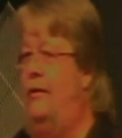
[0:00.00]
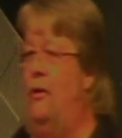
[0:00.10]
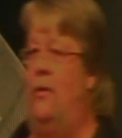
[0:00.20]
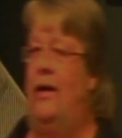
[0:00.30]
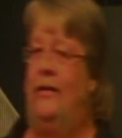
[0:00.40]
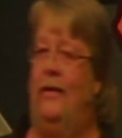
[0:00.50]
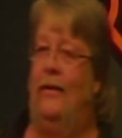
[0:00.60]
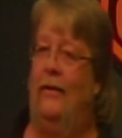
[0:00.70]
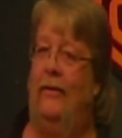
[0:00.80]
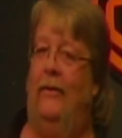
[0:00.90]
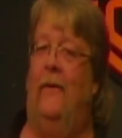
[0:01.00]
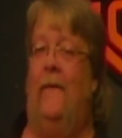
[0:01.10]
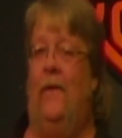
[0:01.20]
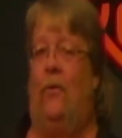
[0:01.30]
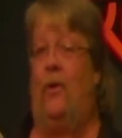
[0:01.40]
no idea
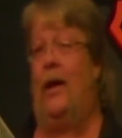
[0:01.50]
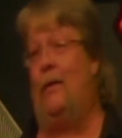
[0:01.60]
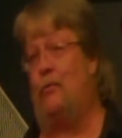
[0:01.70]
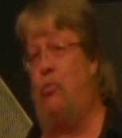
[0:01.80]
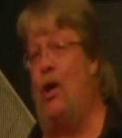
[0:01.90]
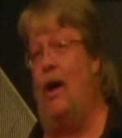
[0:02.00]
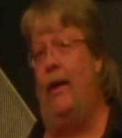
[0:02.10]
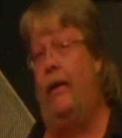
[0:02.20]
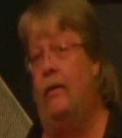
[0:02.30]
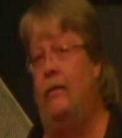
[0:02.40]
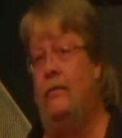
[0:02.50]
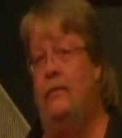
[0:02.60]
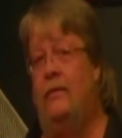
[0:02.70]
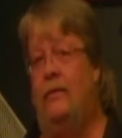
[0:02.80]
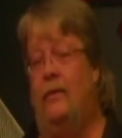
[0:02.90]
what I was plotting.
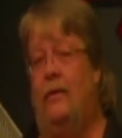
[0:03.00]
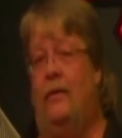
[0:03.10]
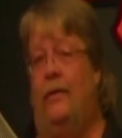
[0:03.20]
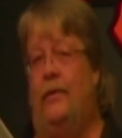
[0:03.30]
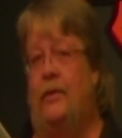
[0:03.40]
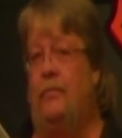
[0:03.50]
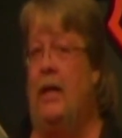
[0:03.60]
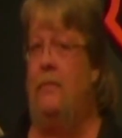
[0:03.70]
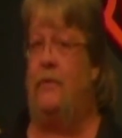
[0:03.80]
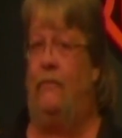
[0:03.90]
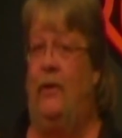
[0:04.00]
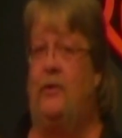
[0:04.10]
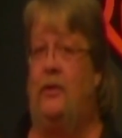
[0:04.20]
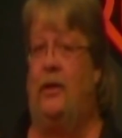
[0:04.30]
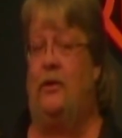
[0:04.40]
Sometimes your
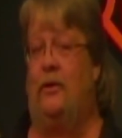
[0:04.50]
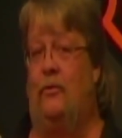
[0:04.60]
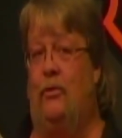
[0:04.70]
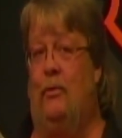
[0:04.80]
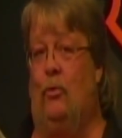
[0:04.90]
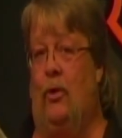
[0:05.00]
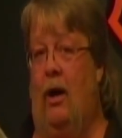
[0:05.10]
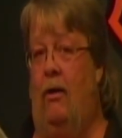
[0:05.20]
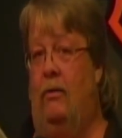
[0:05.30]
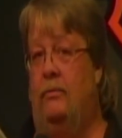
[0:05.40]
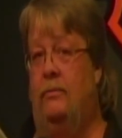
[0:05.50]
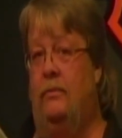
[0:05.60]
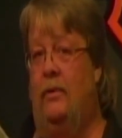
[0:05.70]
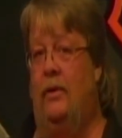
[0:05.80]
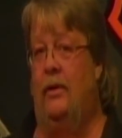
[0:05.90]
flesh will get you in trouble, y'all.
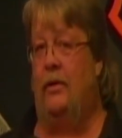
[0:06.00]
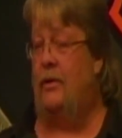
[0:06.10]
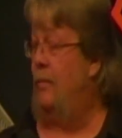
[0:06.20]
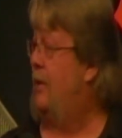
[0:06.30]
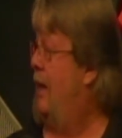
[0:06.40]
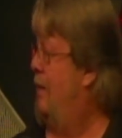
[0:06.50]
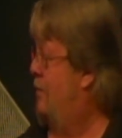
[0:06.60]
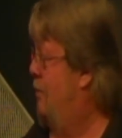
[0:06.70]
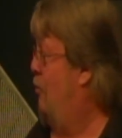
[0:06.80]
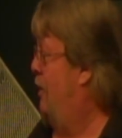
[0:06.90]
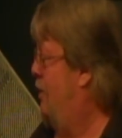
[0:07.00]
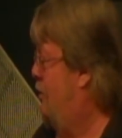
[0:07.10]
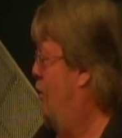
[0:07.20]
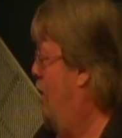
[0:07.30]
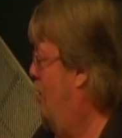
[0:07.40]
Sometimes it will get
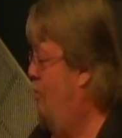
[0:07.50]
you all